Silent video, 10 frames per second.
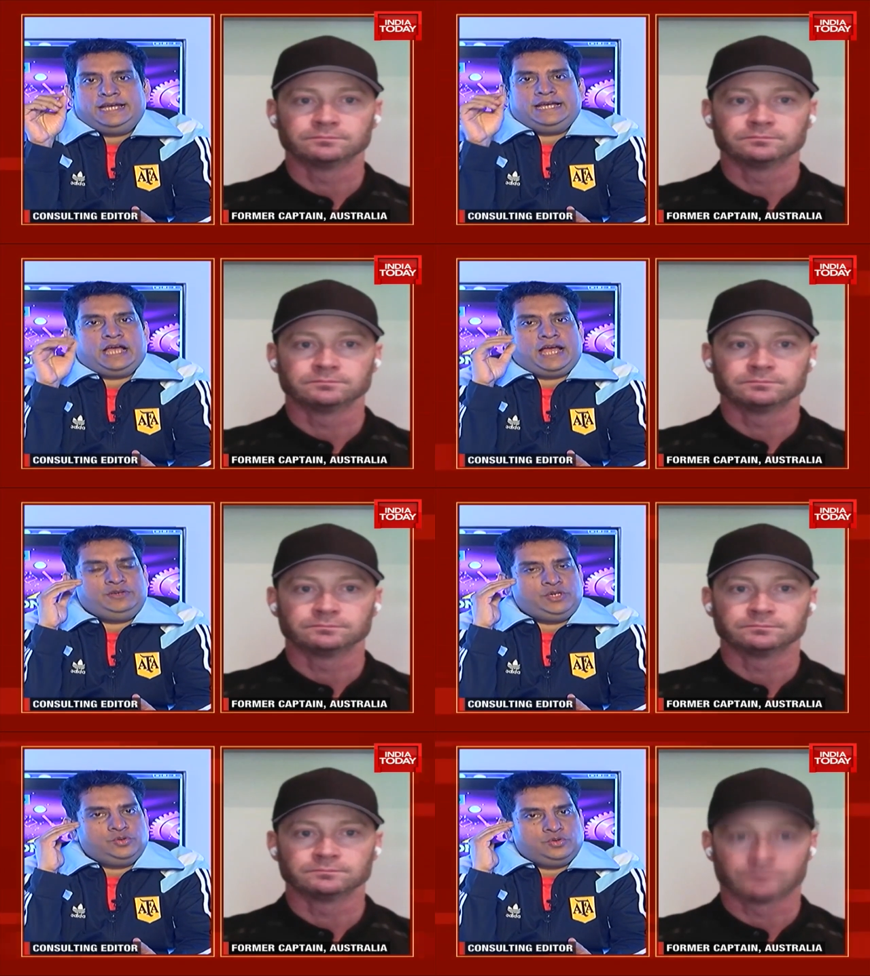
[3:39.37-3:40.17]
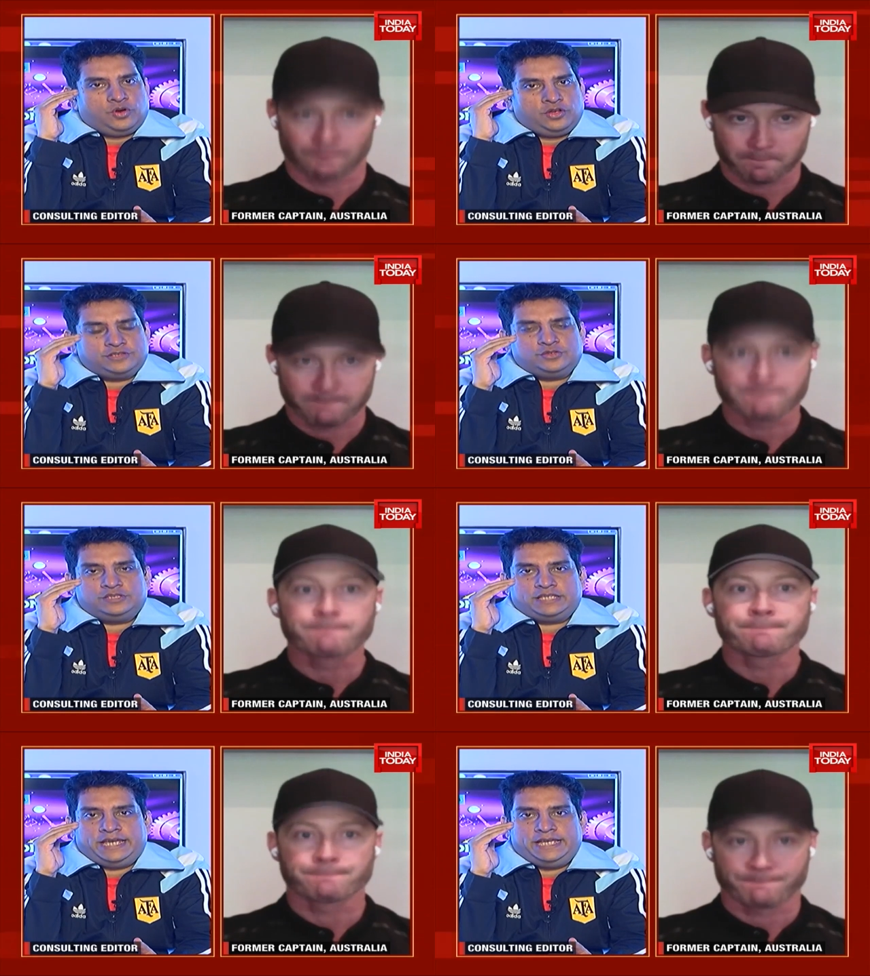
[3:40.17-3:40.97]
Speaker 1: Are you
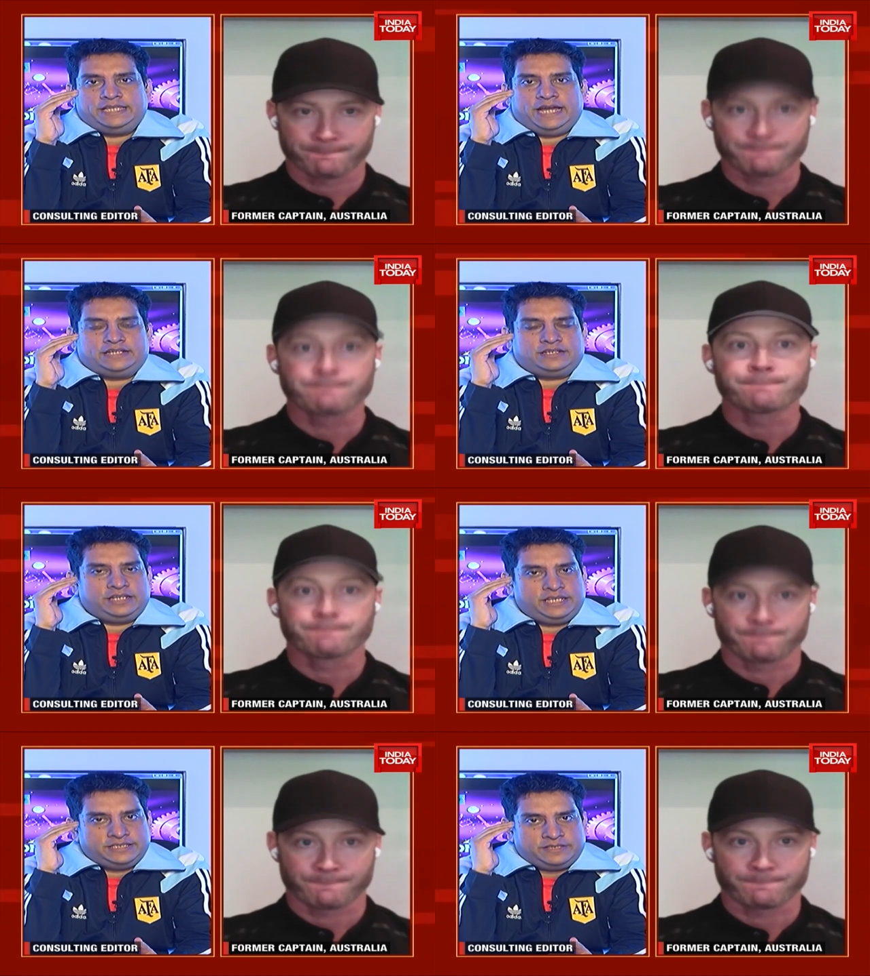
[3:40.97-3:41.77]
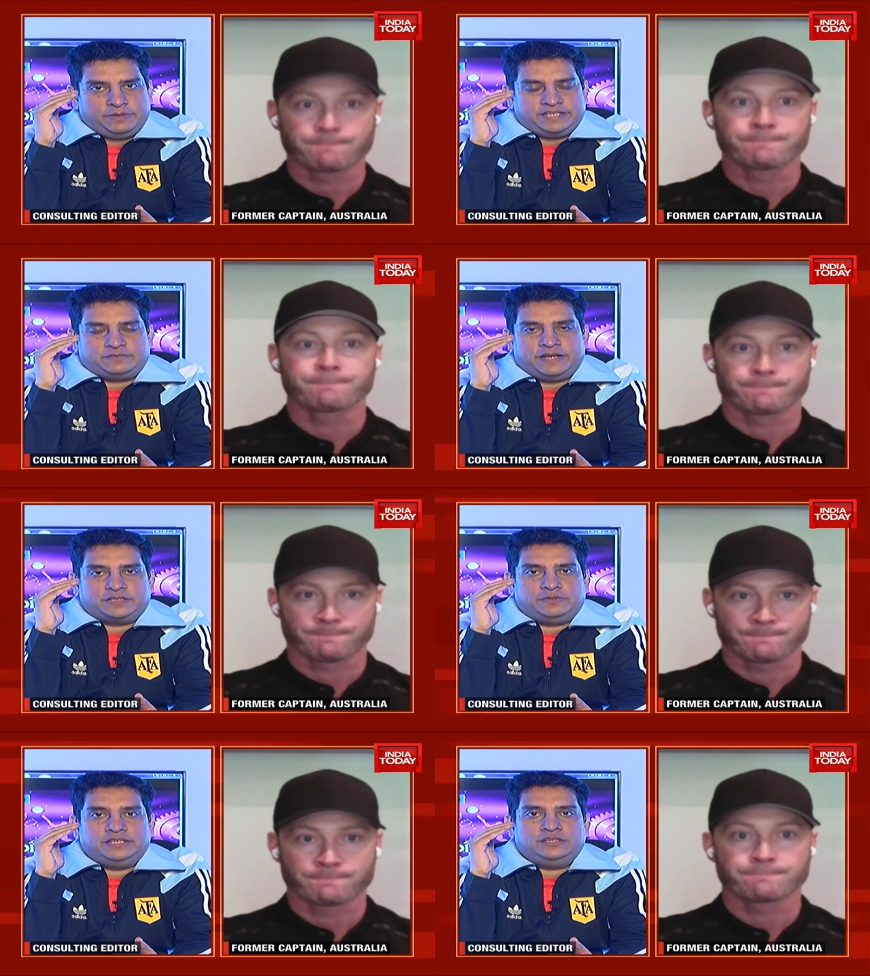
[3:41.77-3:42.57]
also saying that he's the best
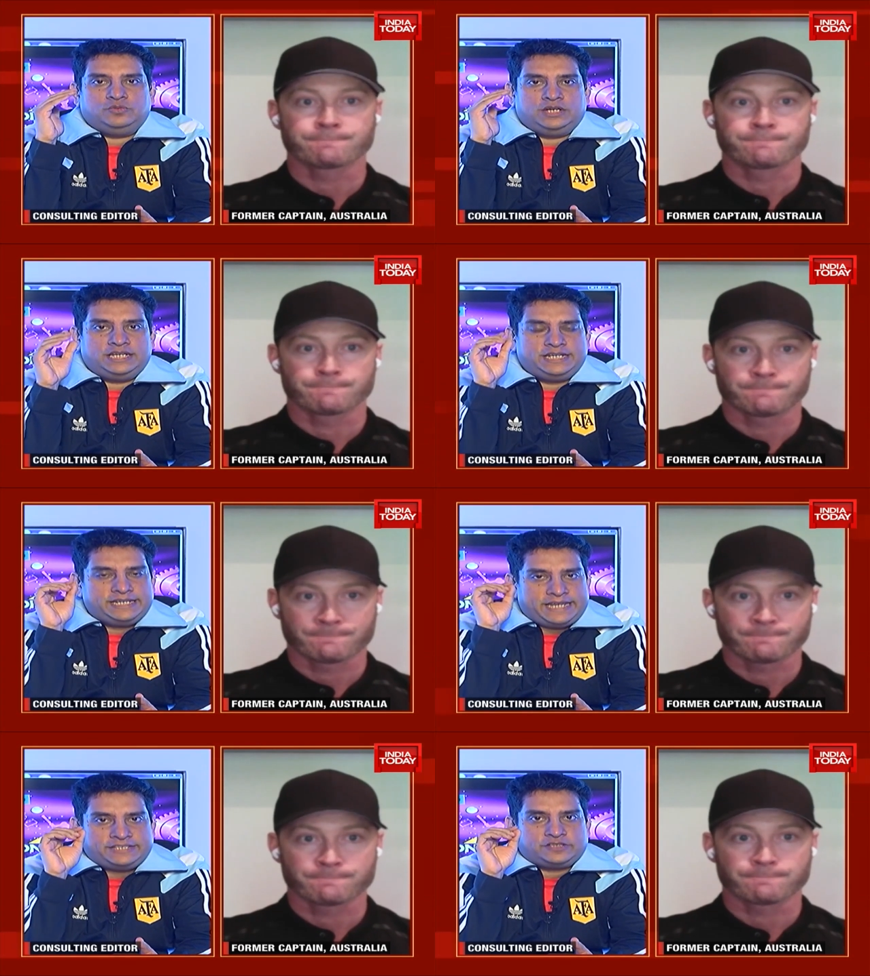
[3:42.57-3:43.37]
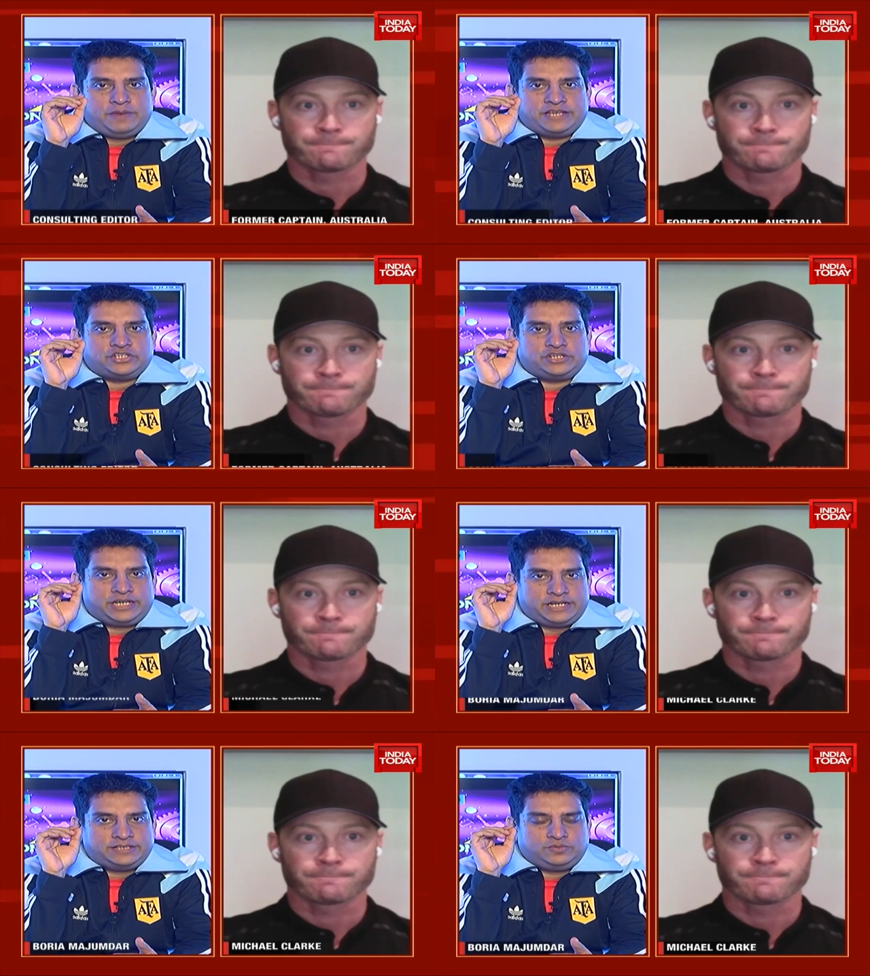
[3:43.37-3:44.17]
batsman in the world in test match
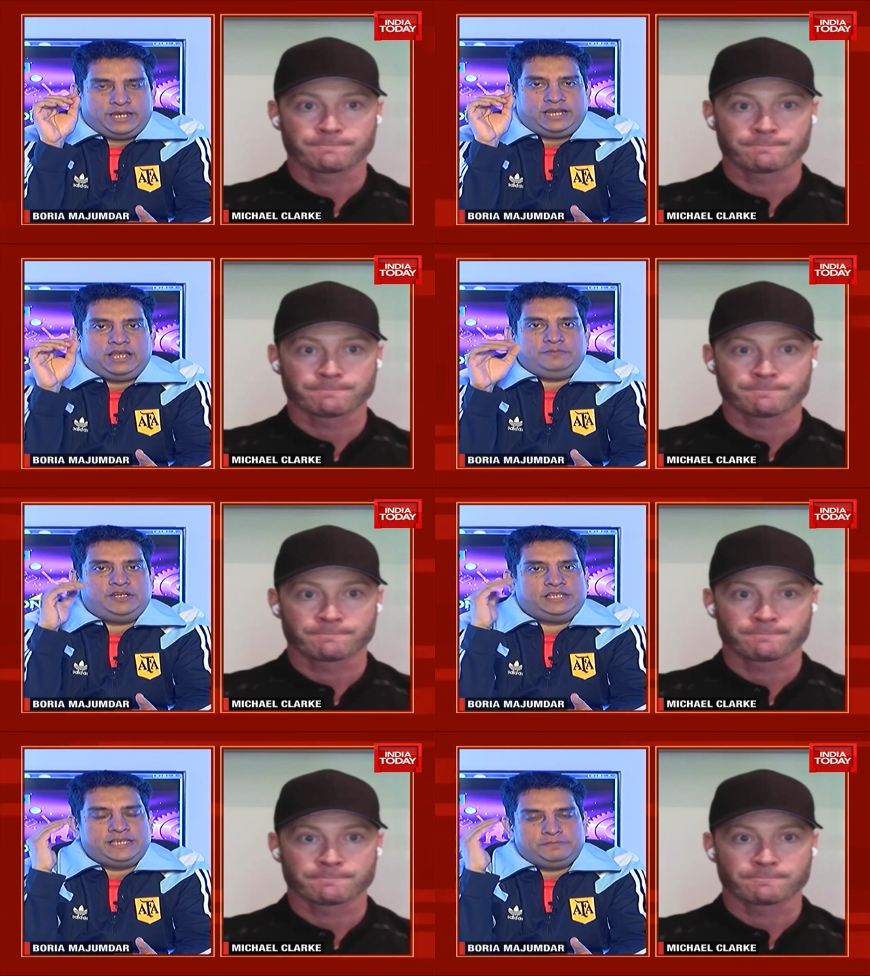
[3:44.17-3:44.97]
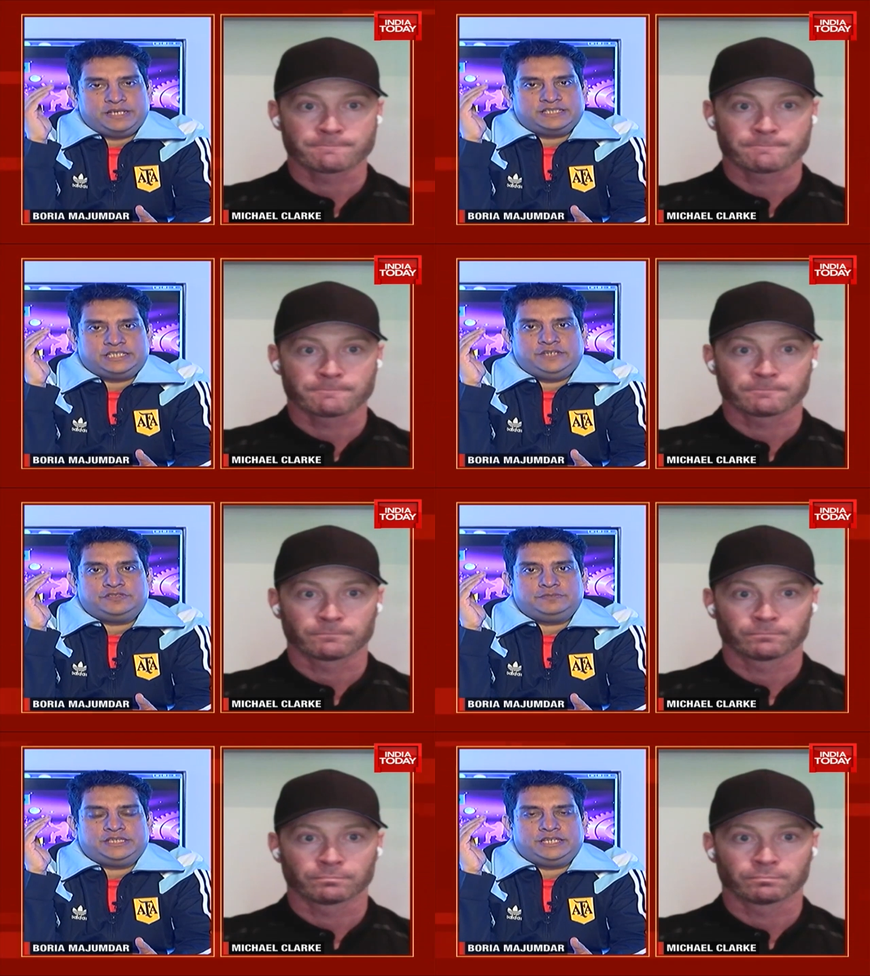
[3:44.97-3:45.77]
cricket as well? I mean, keeping
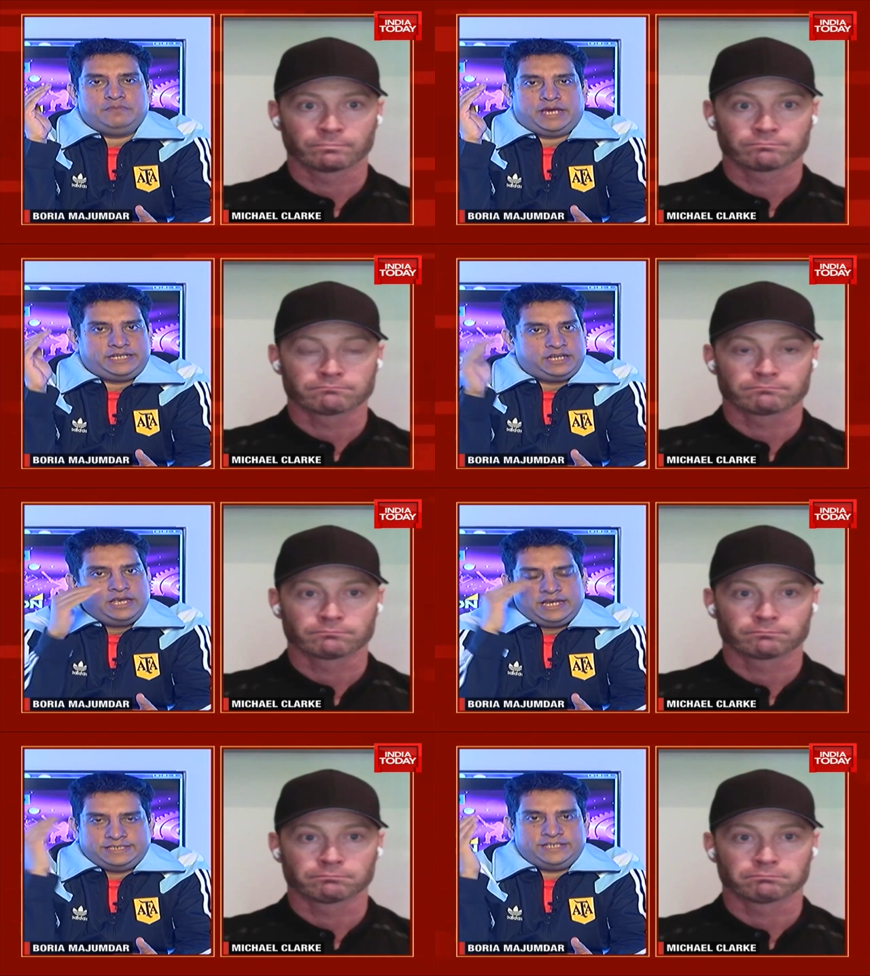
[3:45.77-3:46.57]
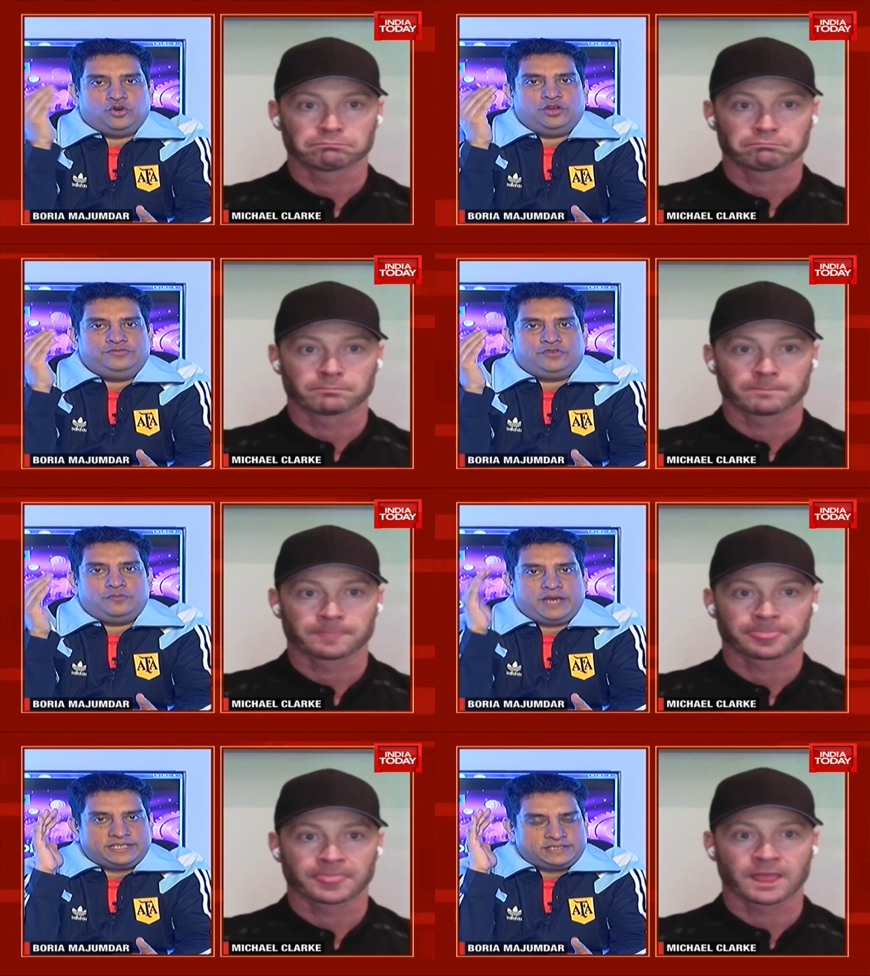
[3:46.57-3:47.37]
Steve Smith in mind, is it all
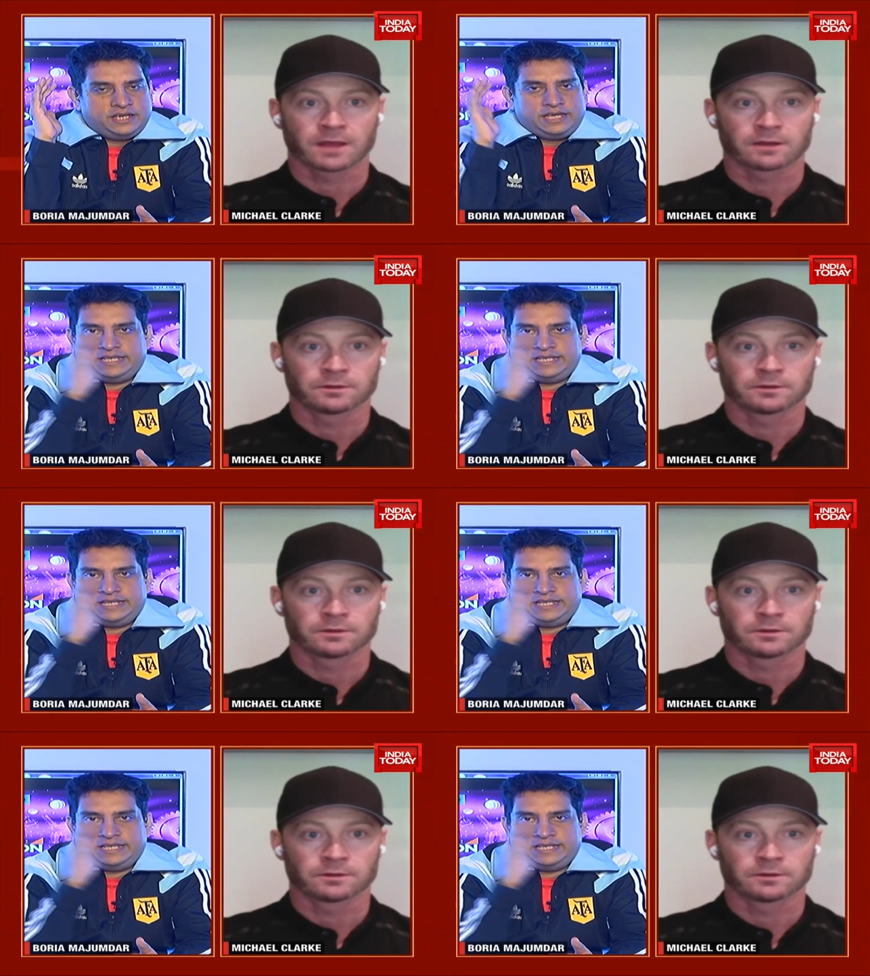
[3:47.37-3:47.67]
formats?